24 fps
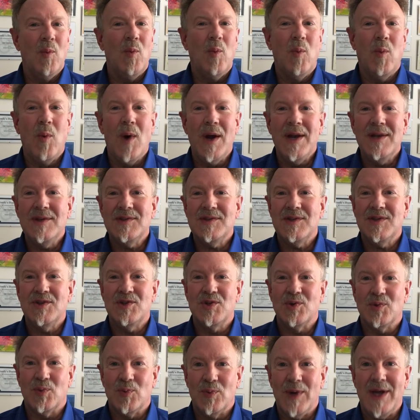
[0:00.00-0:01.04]
What is the
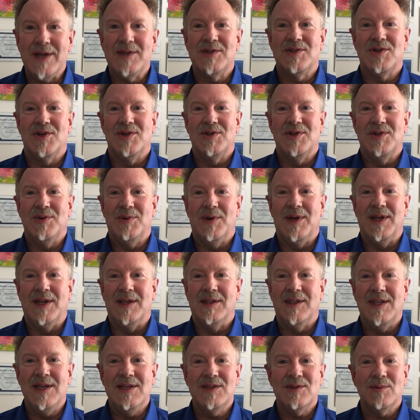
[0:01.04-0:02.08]
director doing?
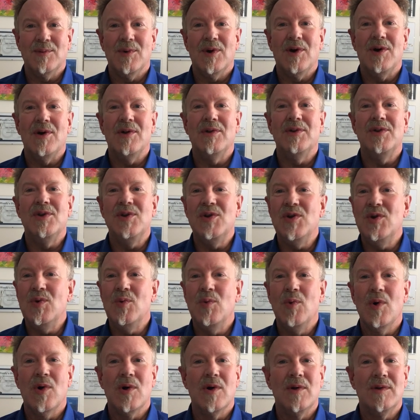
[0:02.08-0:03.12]
These were all new
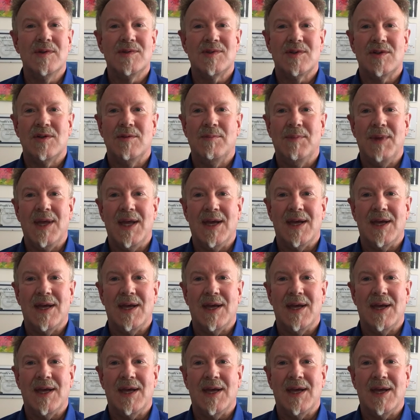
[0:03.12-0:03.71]
worlds to me,